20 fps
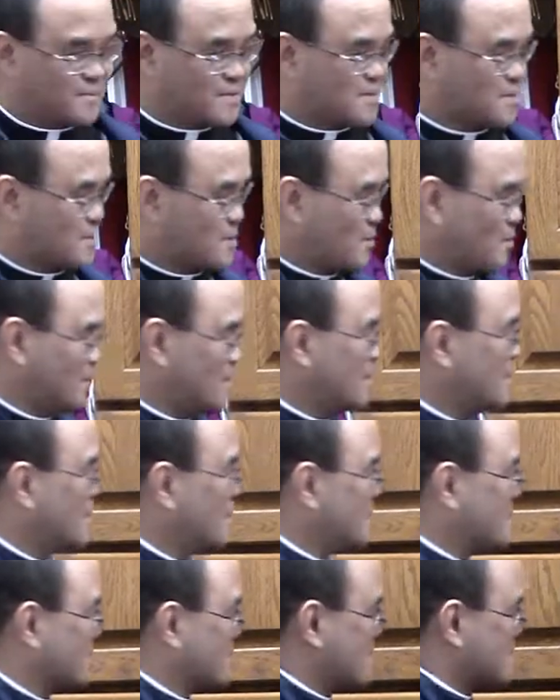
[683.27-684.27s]
So
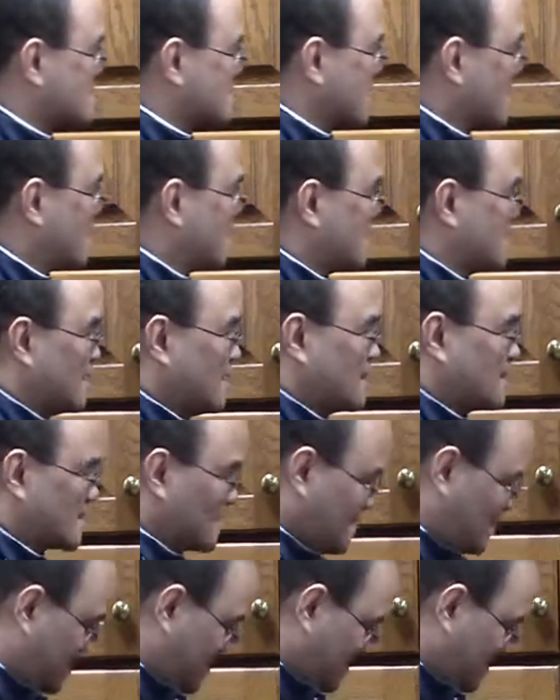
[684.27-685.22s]
that's kind of neat.